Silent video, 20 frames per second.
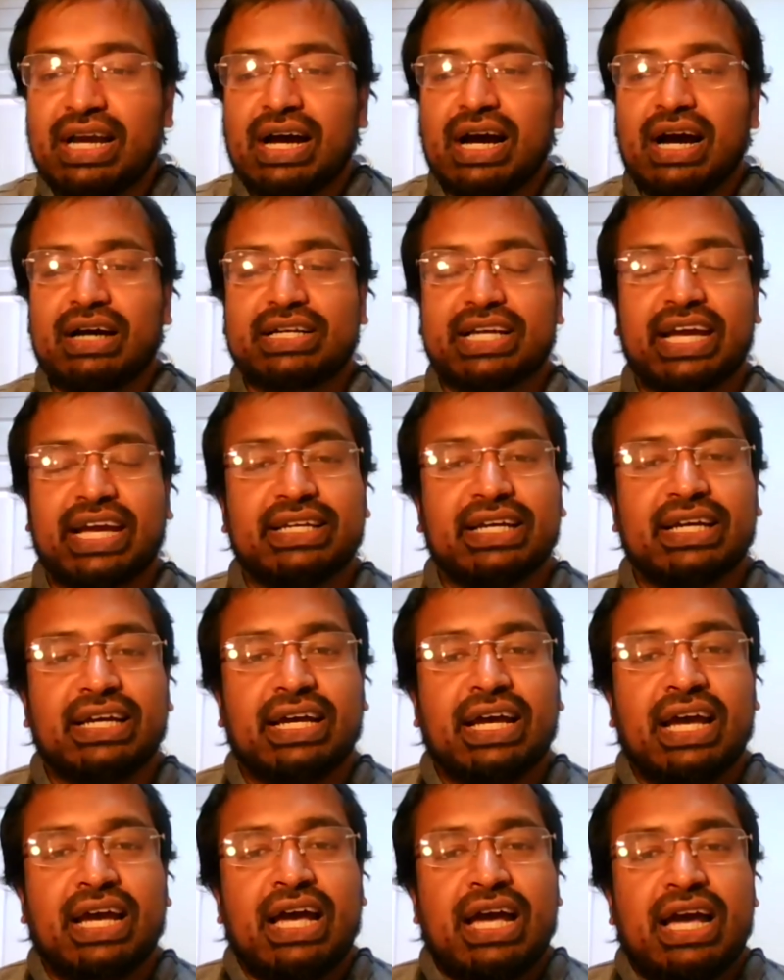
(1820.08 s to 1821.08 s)
Okay,
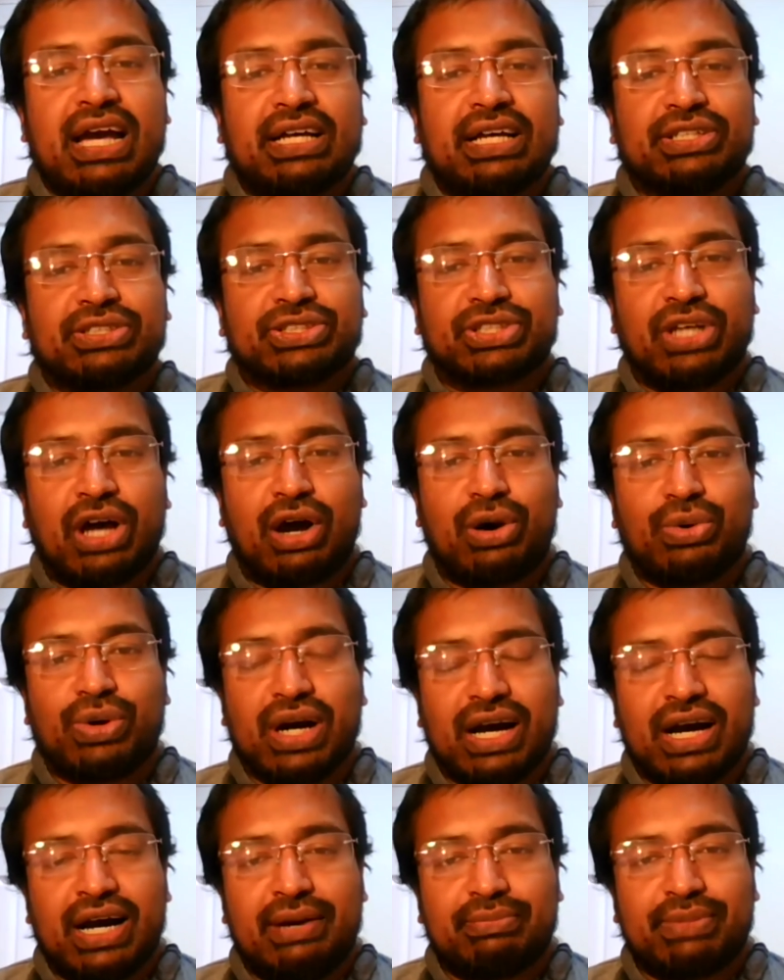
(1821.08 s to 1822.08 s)
so
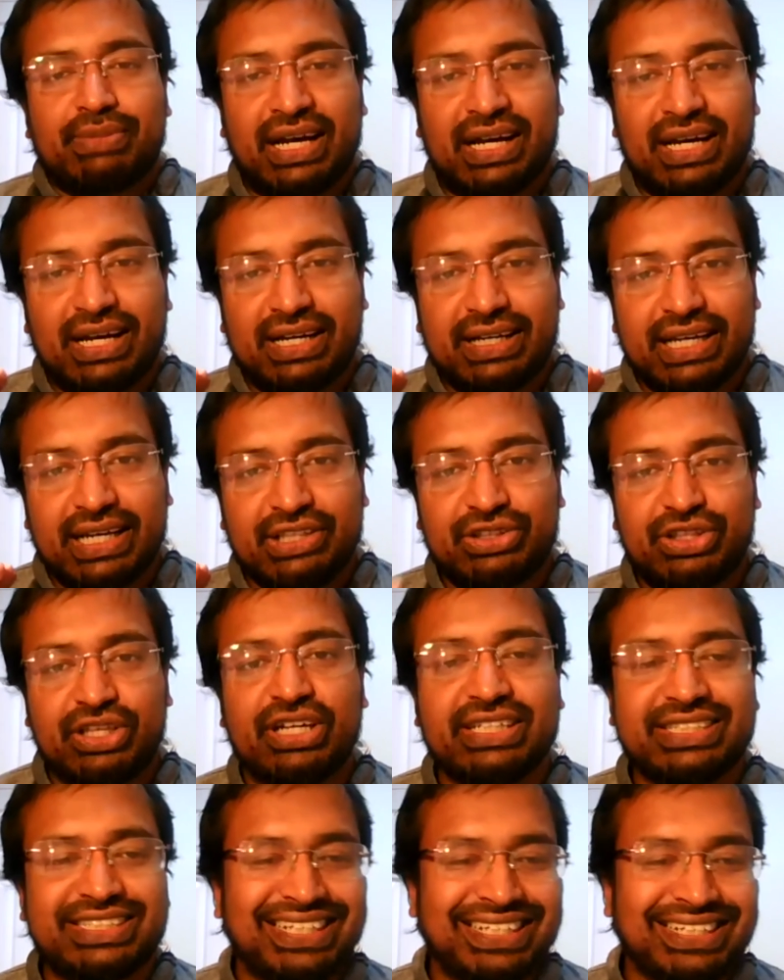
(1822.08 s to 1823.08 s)
in
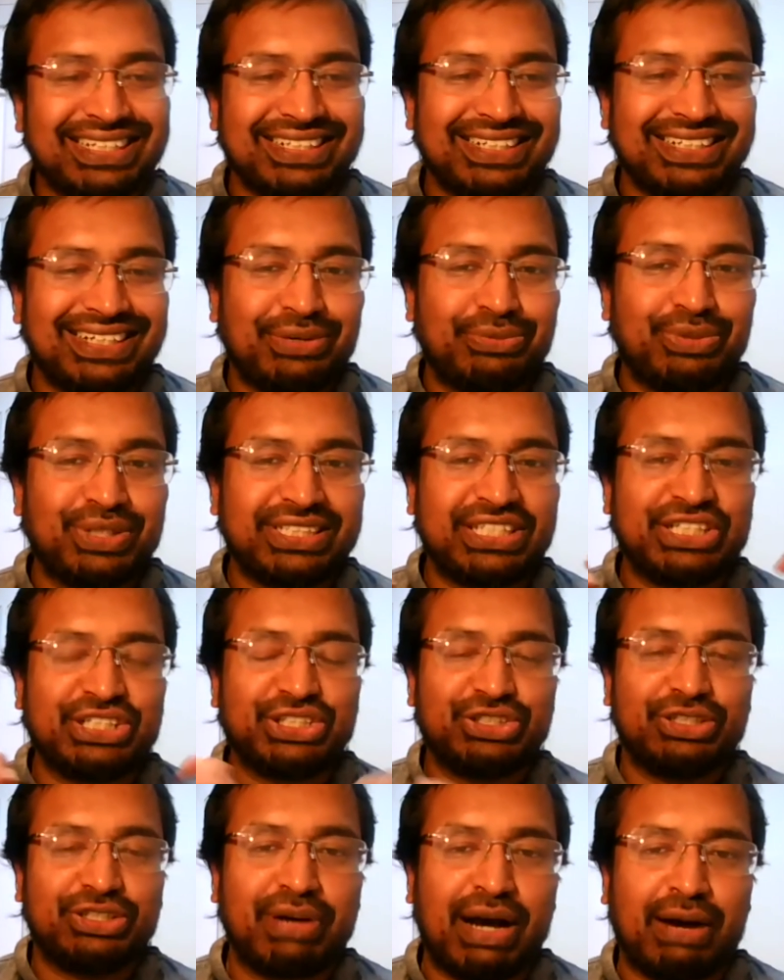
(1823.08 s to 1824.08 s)
third year we
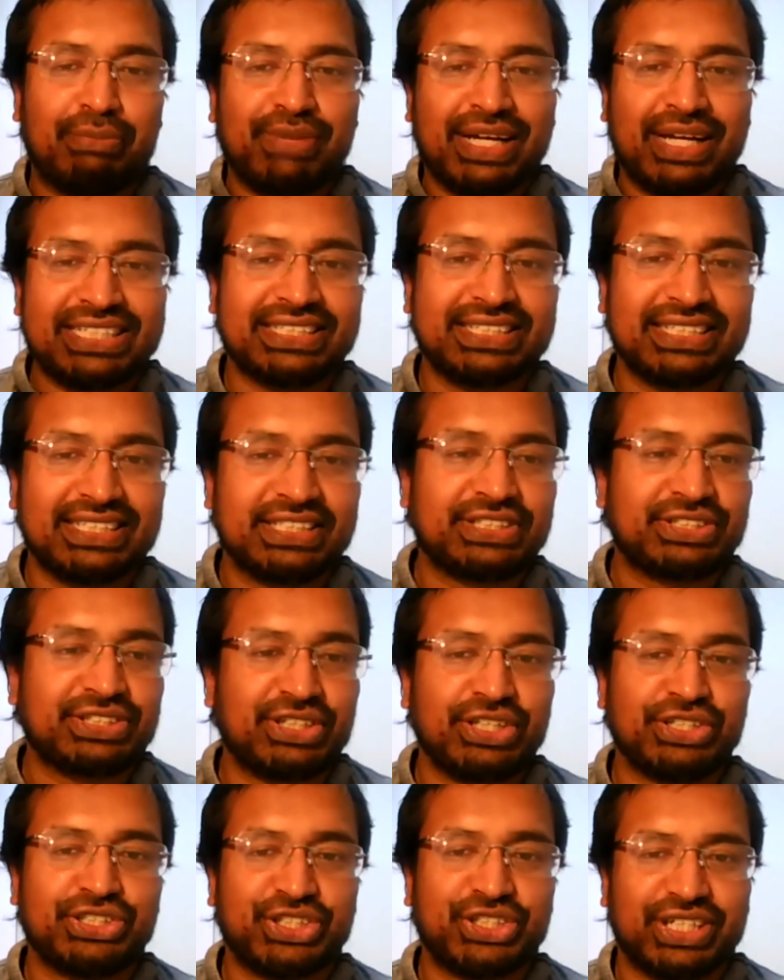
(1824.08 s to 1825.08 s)
teach you about medicine and
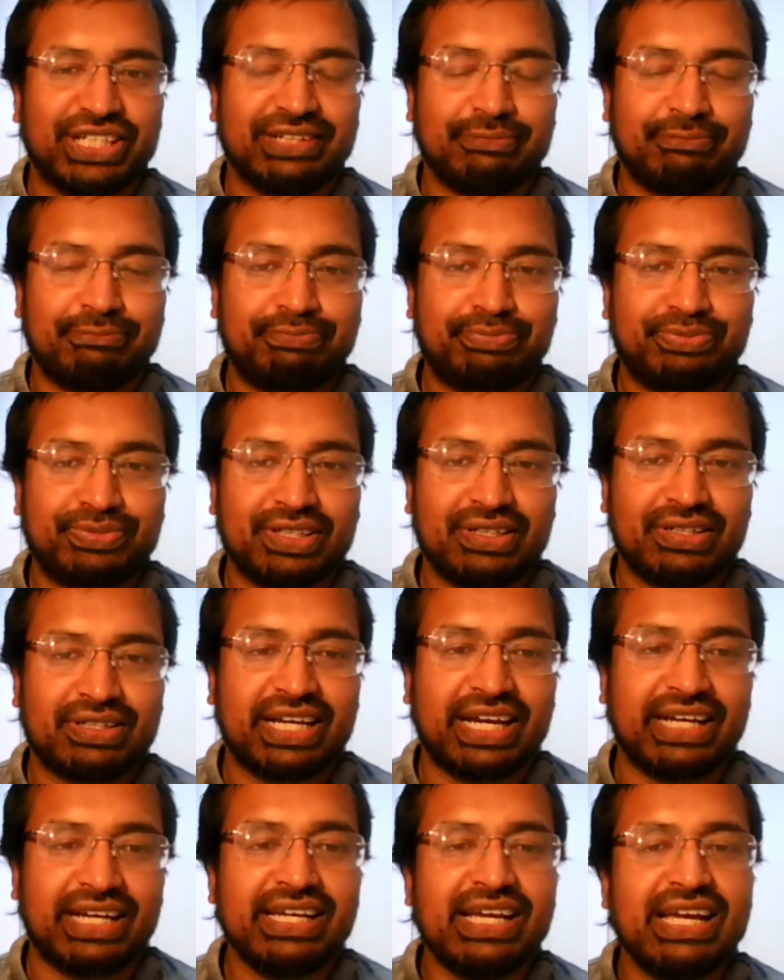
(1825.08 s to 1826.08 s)
surgery.
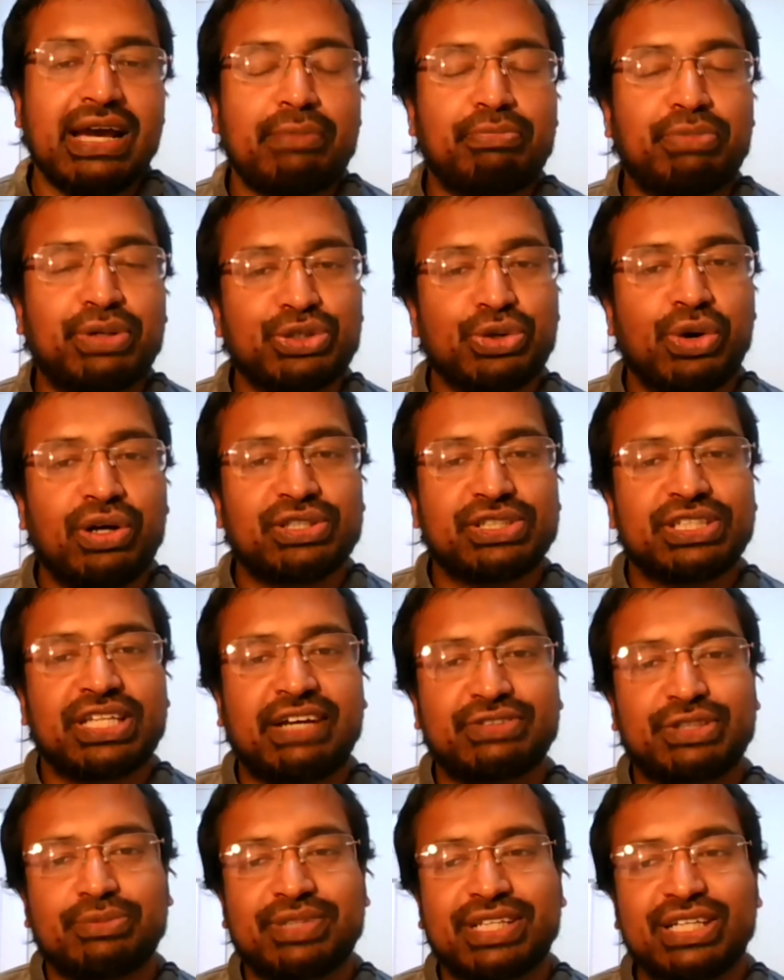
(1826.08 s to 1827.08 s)
Okay, but you also have
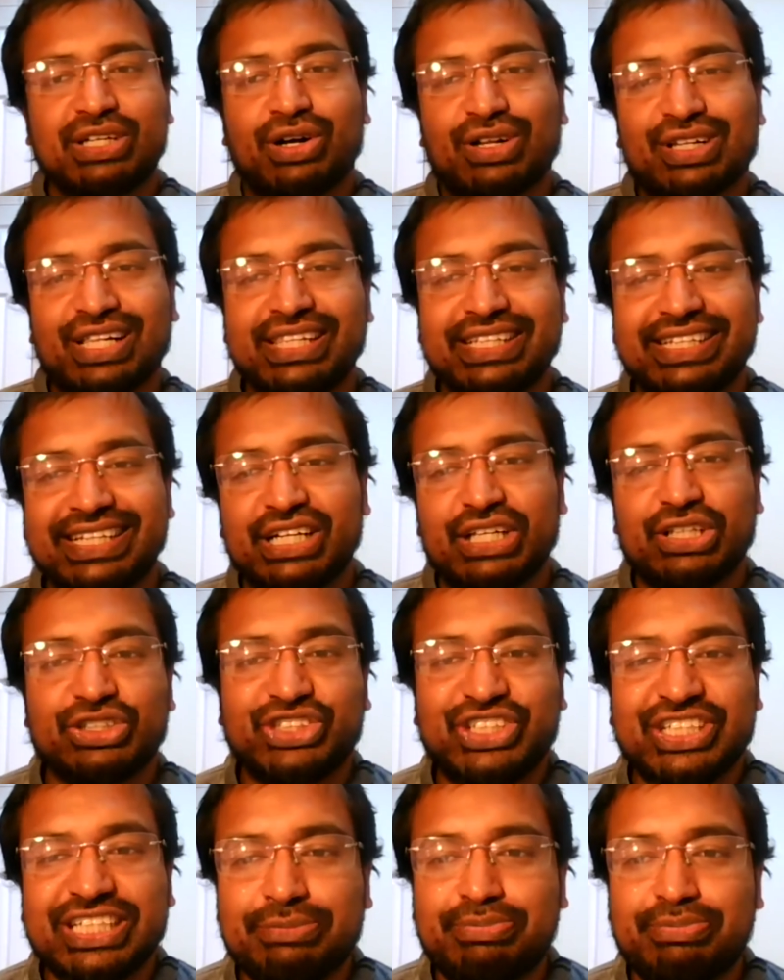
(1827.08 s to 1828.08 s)
something called clinical
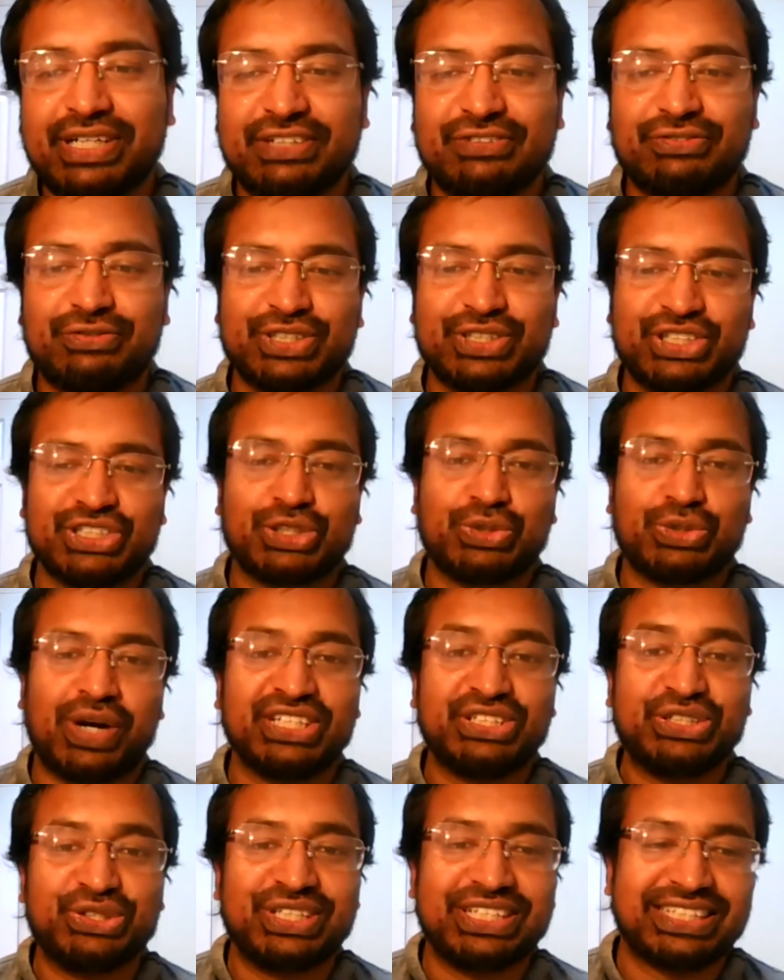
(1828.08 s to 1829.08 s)
debrief, which is
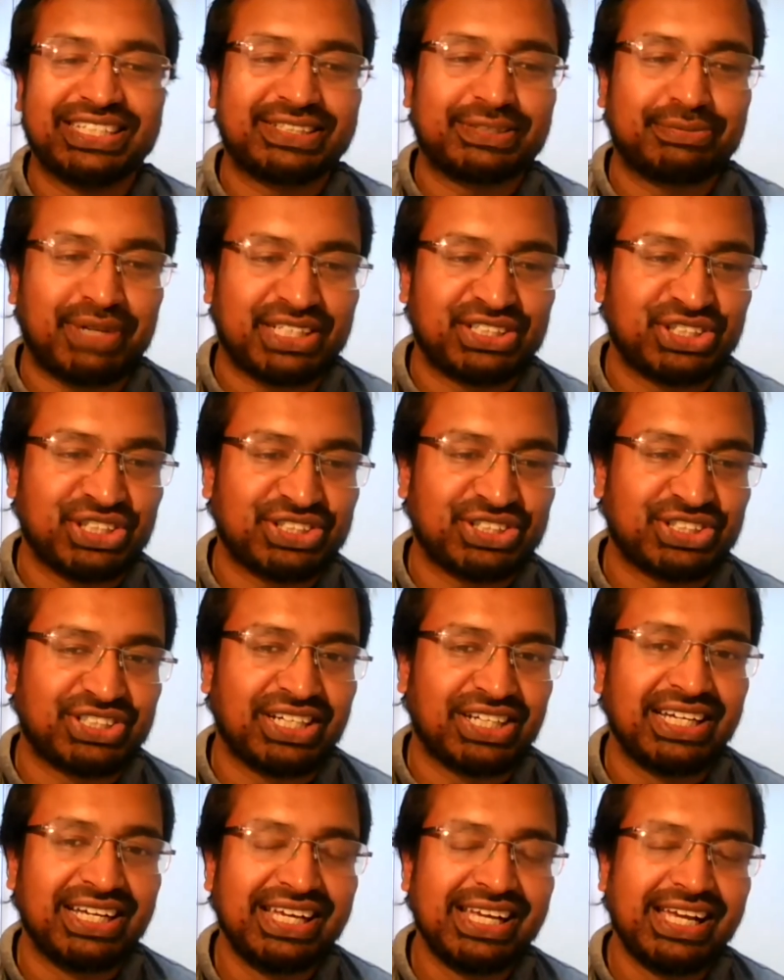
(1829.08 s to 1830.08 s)
quite unique to Manchester,
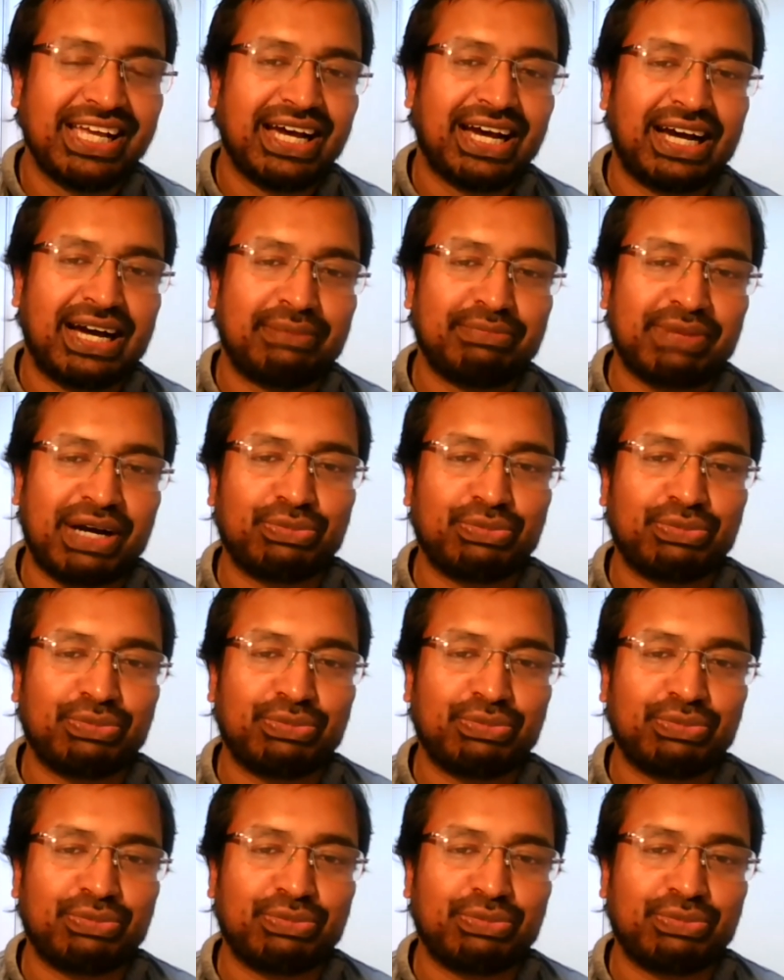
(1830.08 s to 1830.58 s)
and